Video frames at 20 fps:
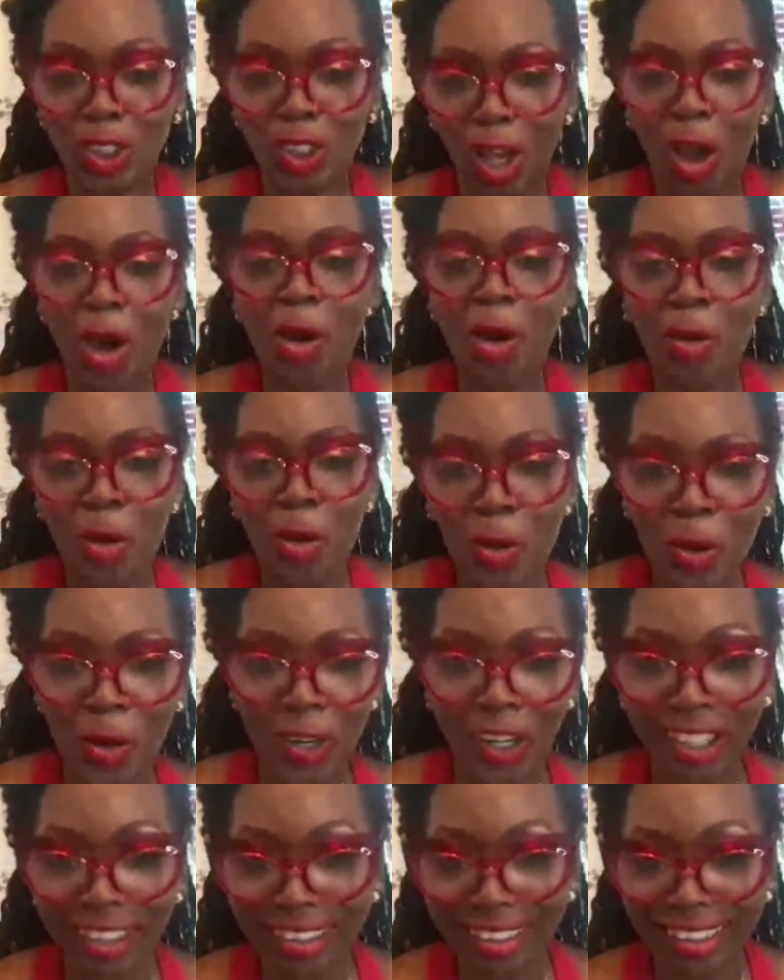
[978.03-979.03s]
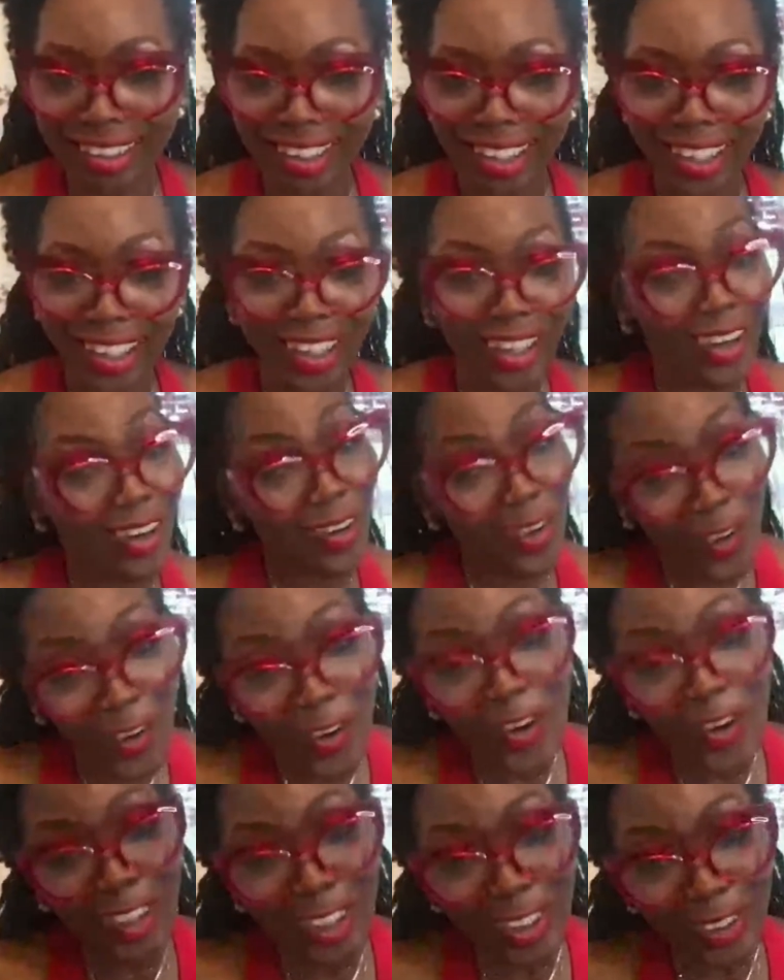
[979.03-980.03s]
your own horn, who
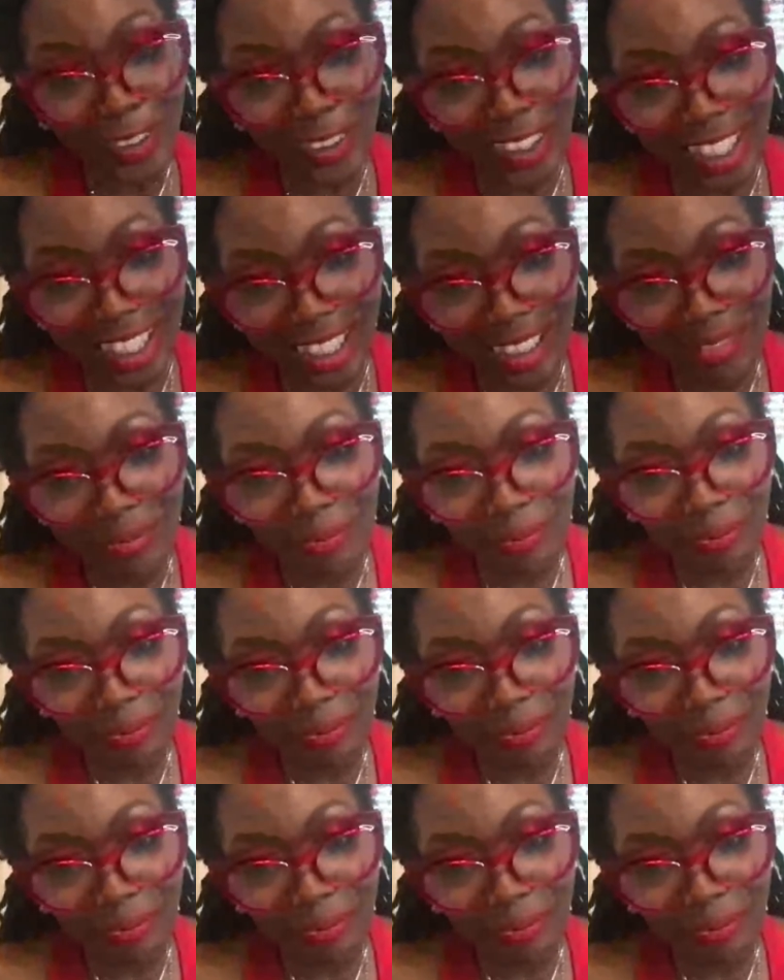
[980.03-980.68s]
gonna toot it?